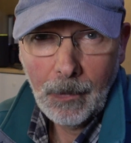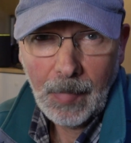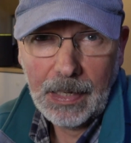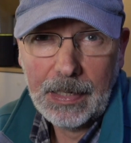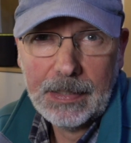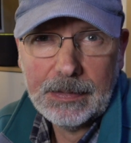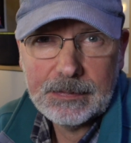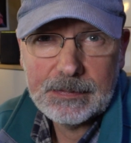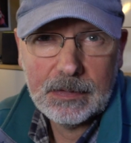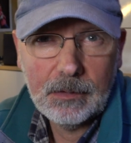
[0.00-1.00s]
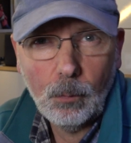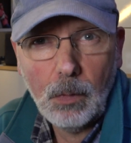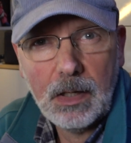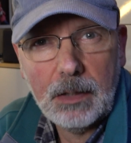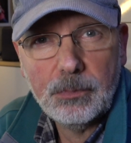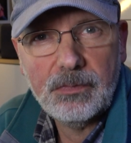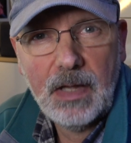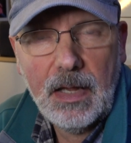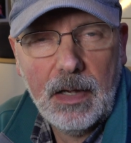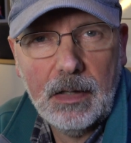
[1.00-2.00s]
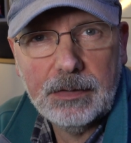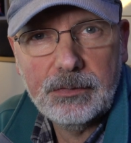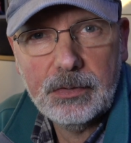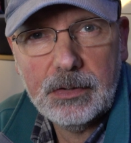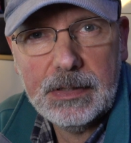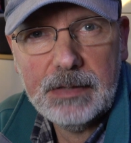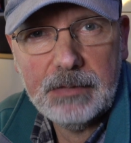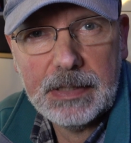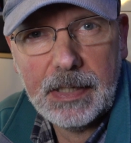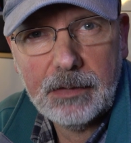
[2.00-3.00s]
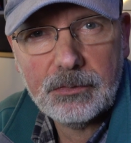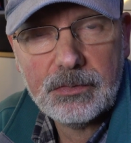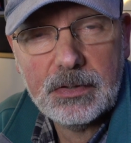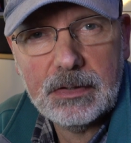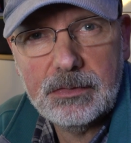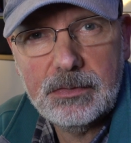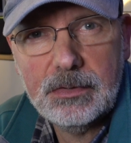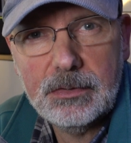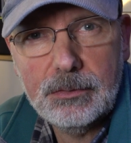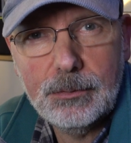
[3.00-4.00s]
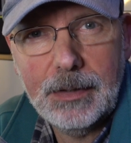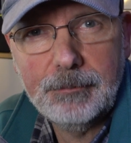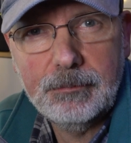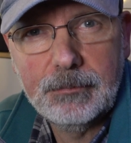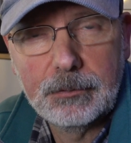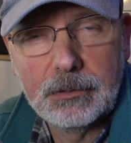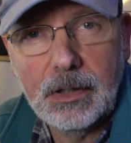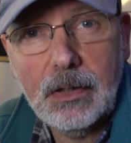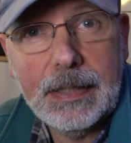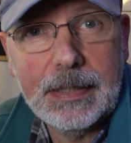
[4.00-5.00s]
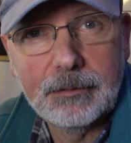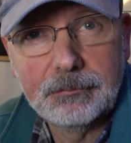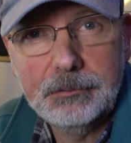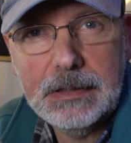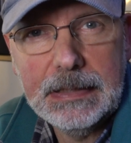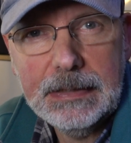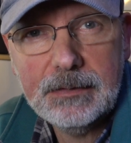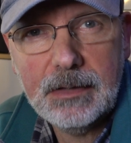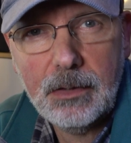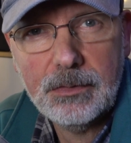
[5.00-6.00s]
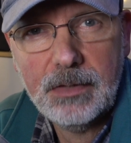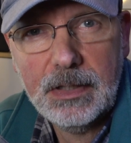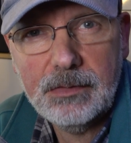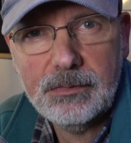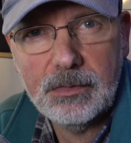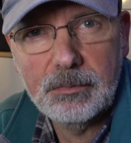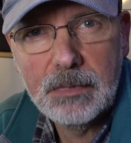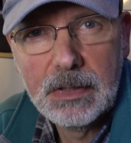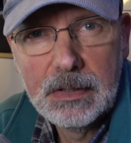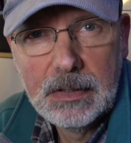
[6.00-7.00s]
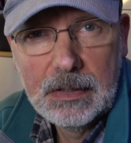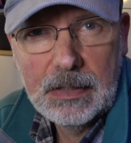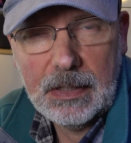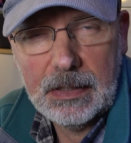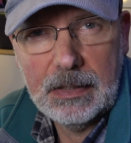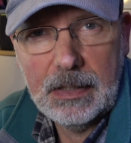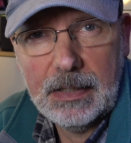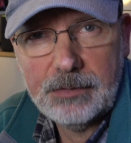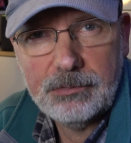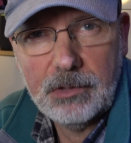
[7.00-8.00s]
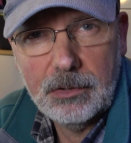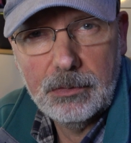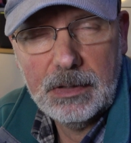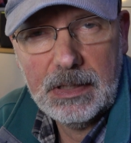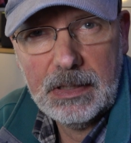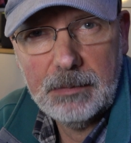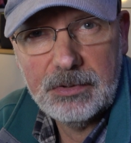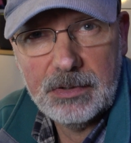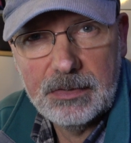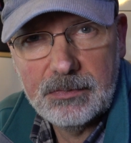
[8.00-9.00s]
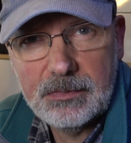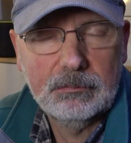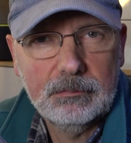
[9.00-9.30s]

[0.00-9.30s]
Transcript: And while I was there, I took an evening out to, or a night out really, to go and take some astro images.